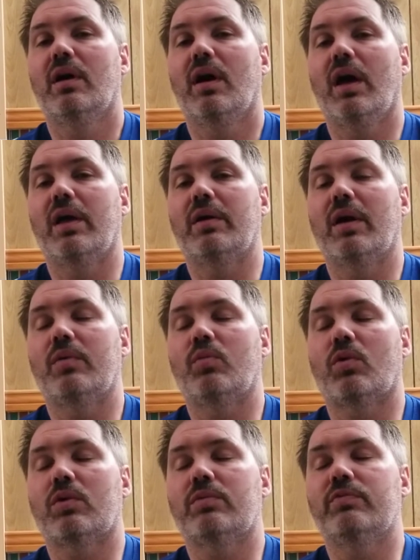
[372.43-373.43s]
I
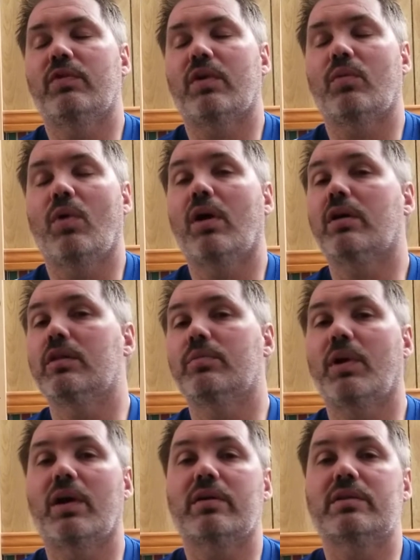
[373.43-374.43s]
wore them for a walk in the
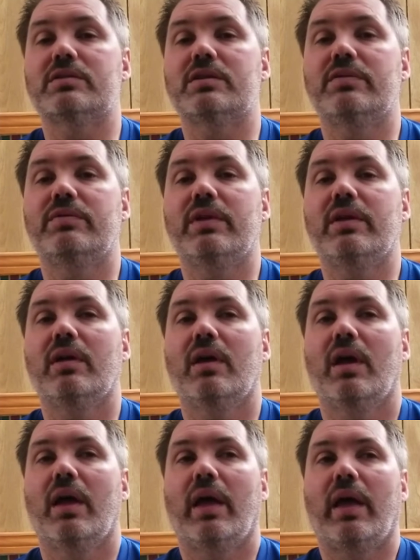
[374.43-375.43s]
park this evening,
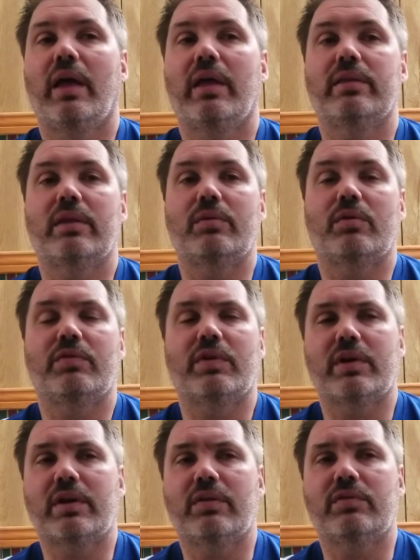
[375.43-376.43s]
and they were
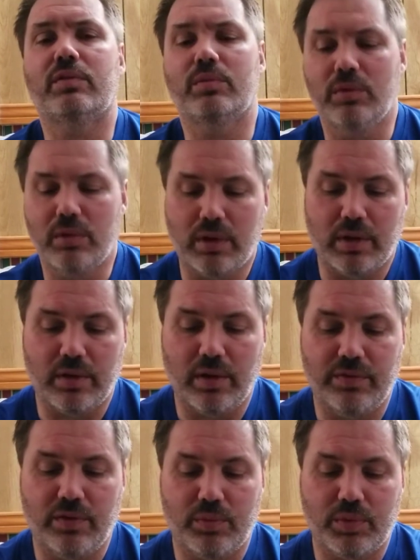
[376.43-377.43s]
very comfortable. I
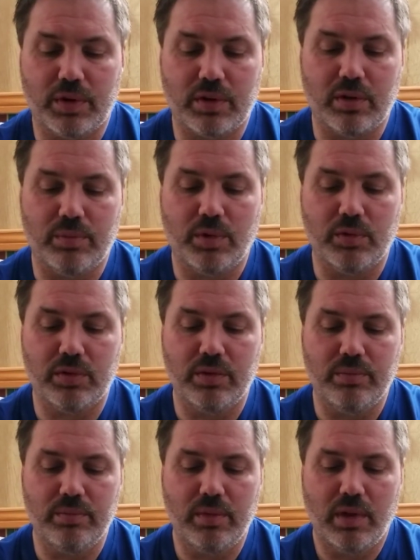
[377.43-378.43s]
felt pretty good about
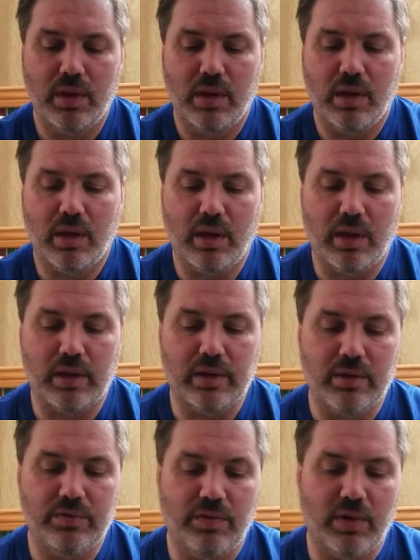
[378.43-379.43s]
them. I
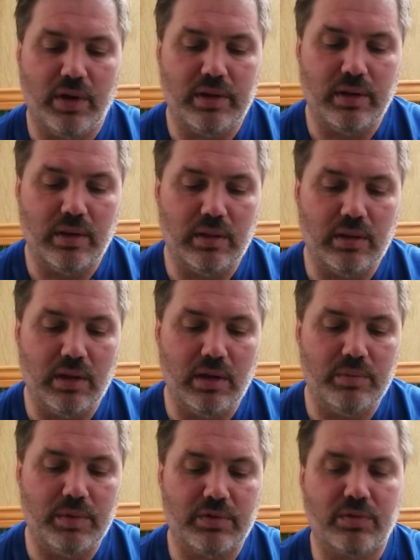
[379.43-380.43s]
did find a little
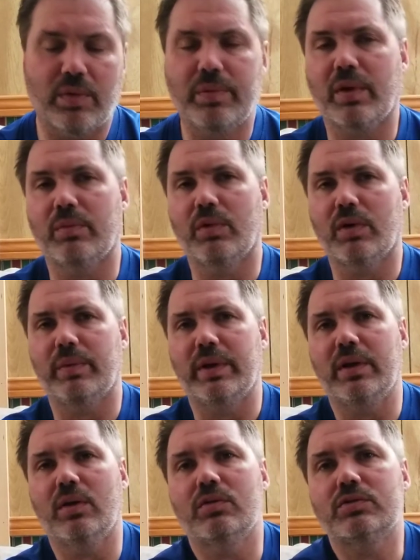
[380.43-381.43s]
bit of rubbing on one of my
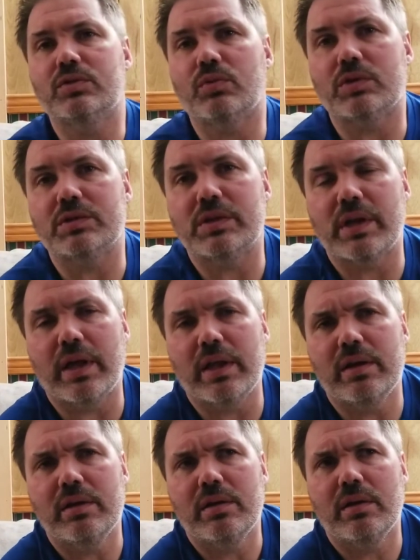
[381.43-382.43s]
toes towards the end,